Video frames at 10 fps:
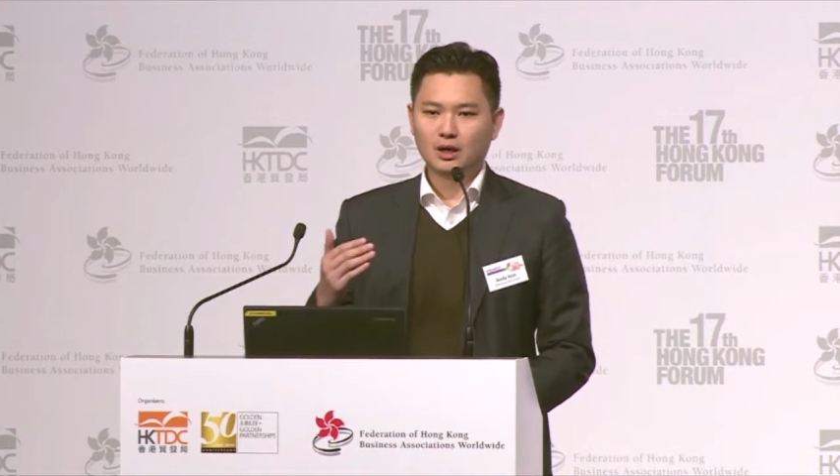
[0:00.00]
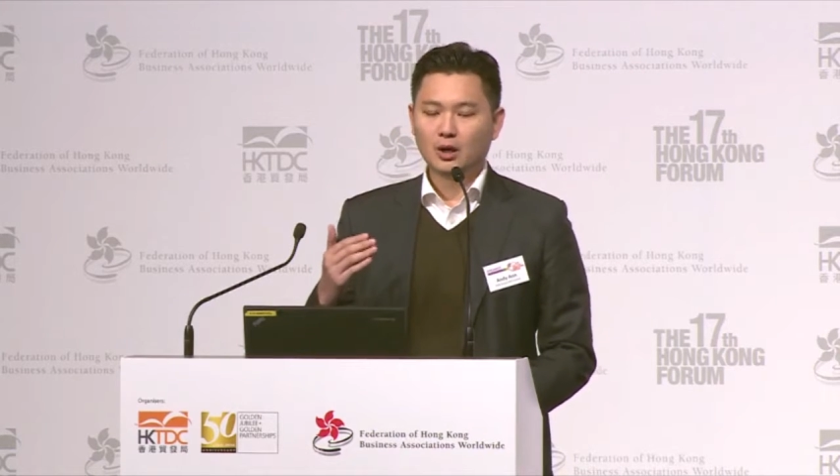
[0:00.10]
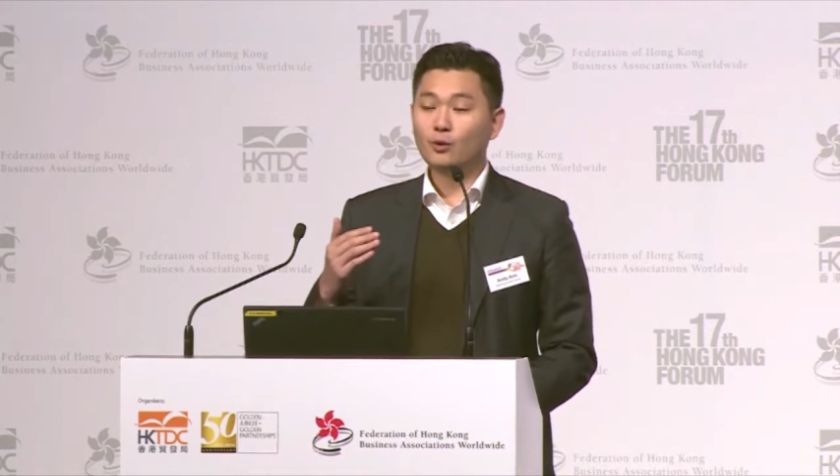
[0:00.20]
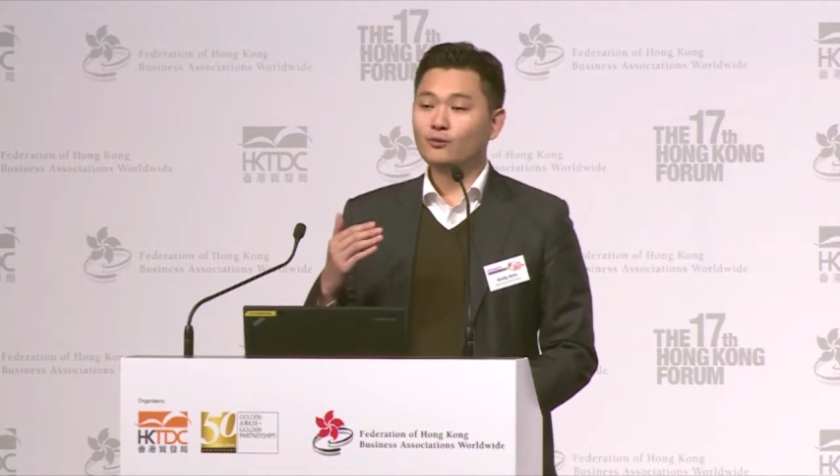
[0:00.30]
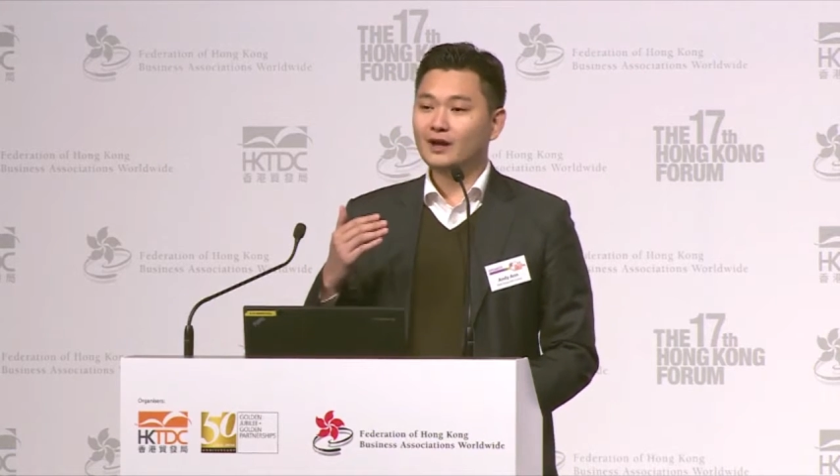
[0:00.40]

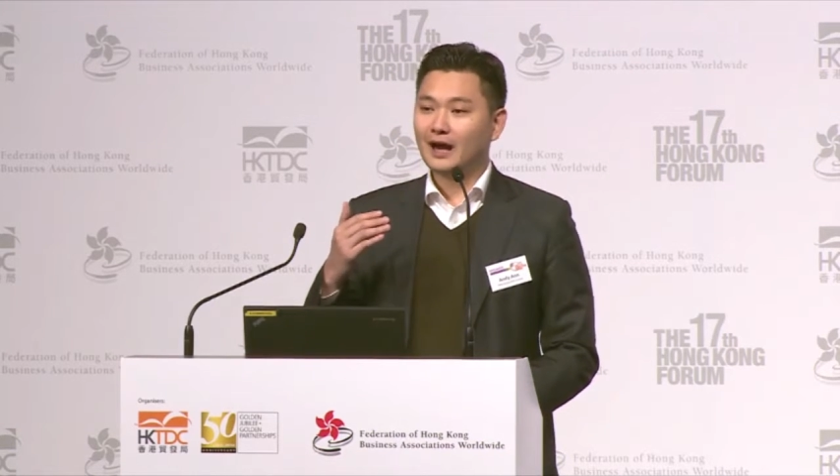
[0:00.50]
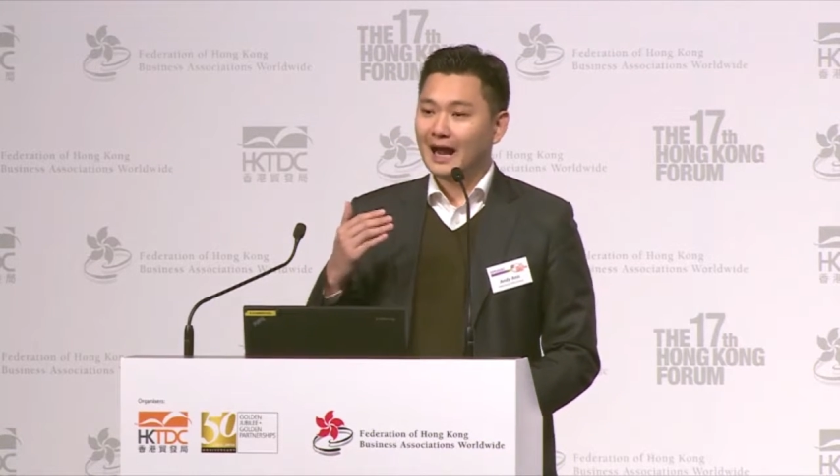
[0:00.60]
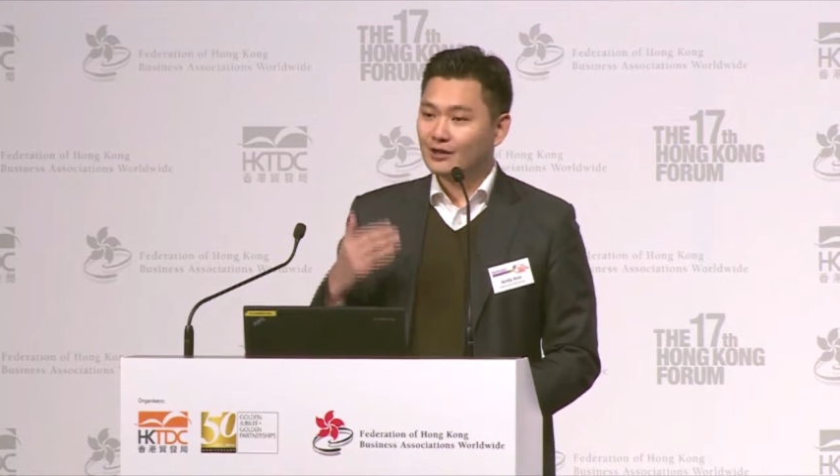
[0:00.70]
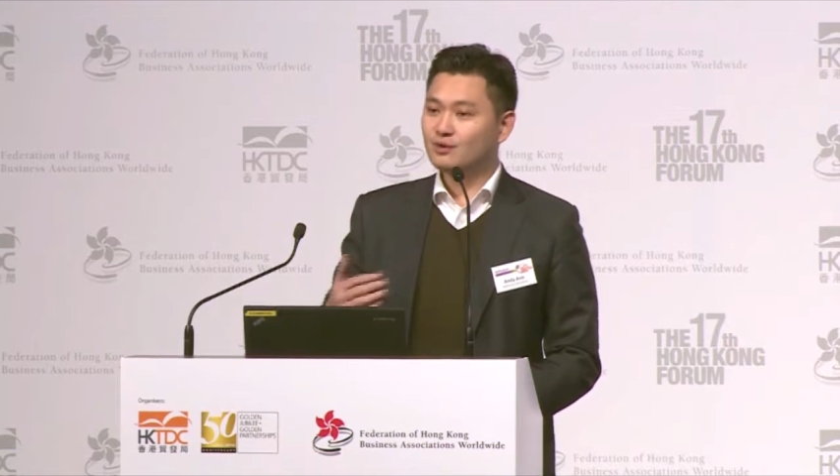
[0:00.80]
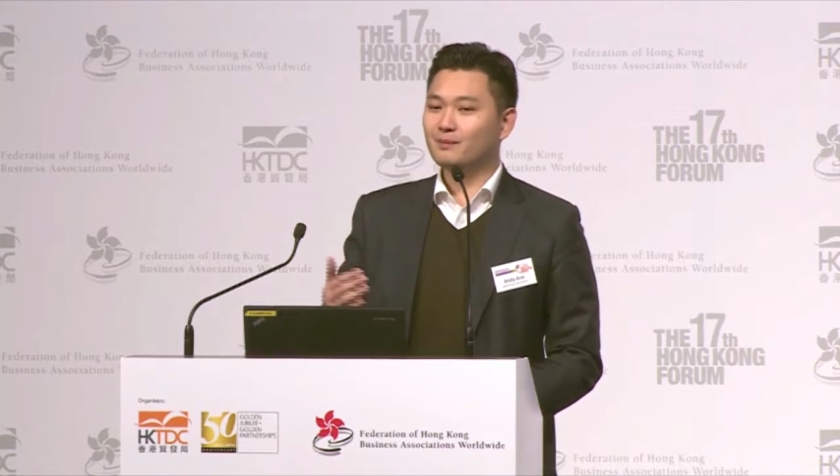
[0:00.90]
over
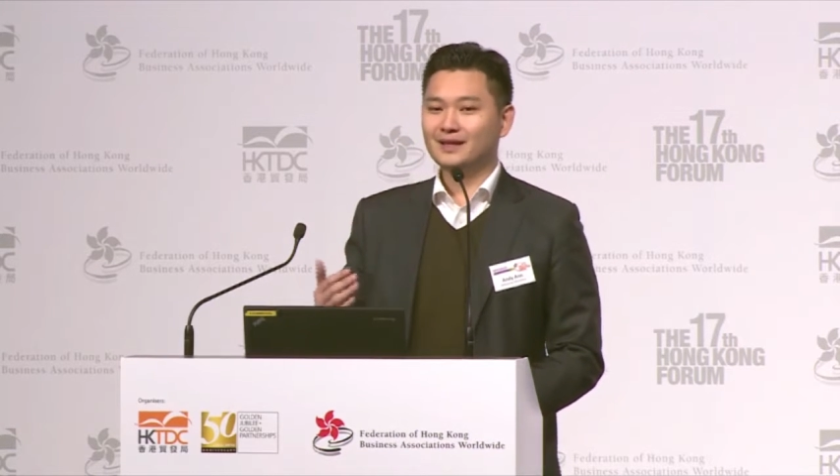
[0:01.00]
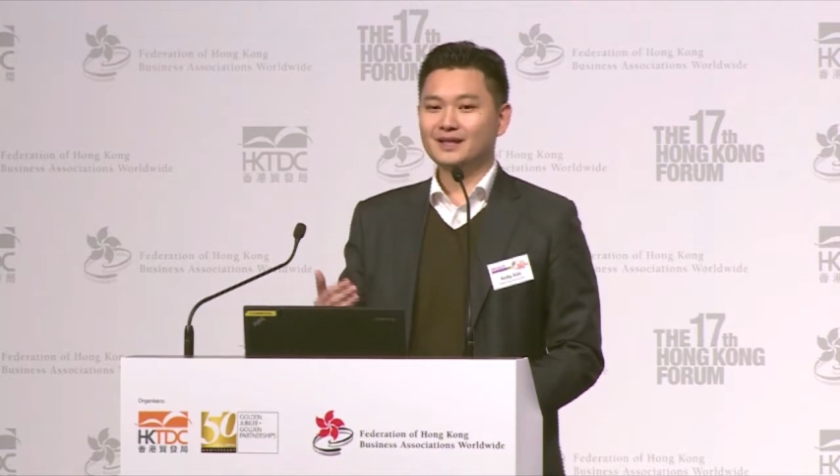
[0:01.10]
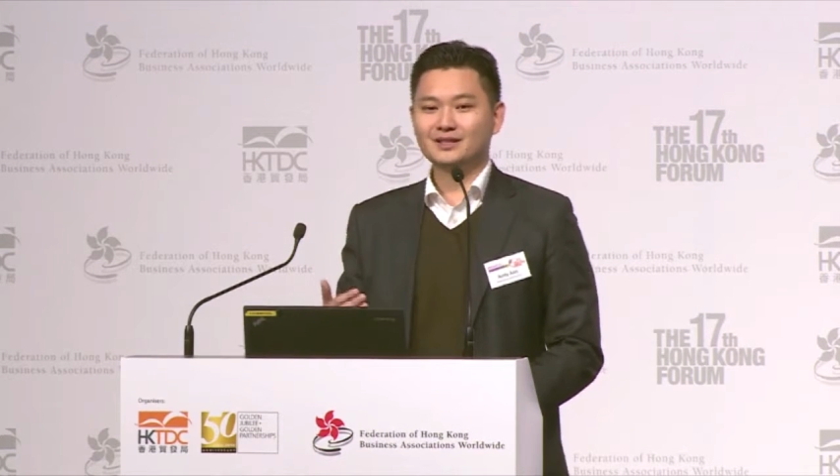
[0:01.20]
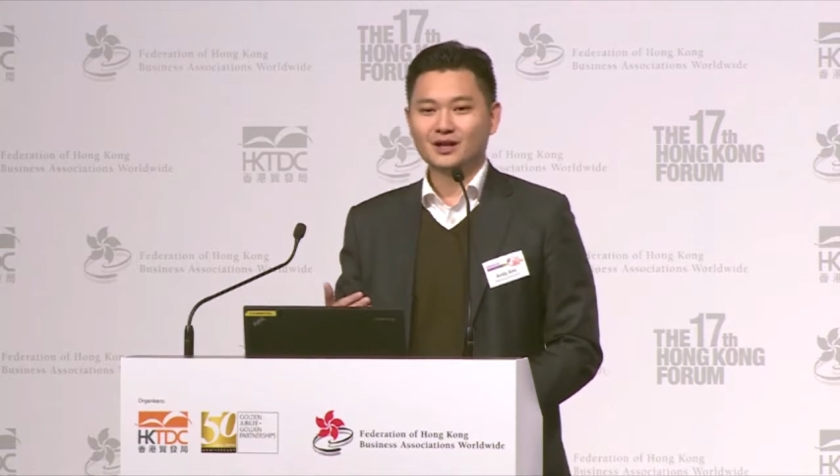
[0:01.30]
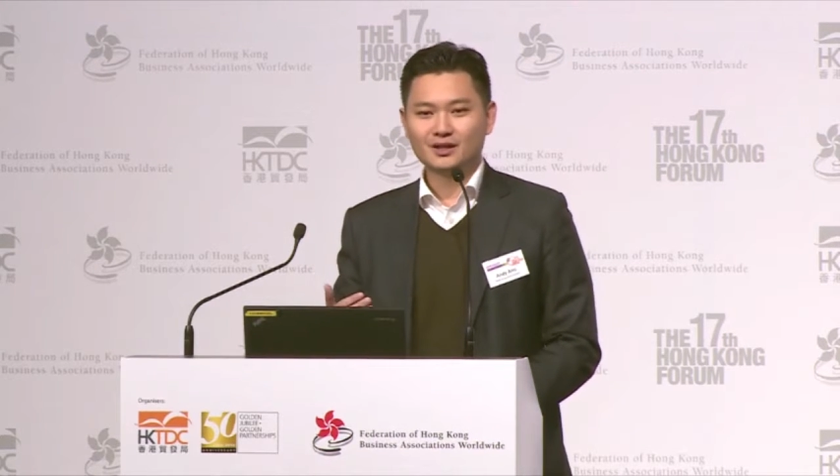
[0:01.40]
$100 billion,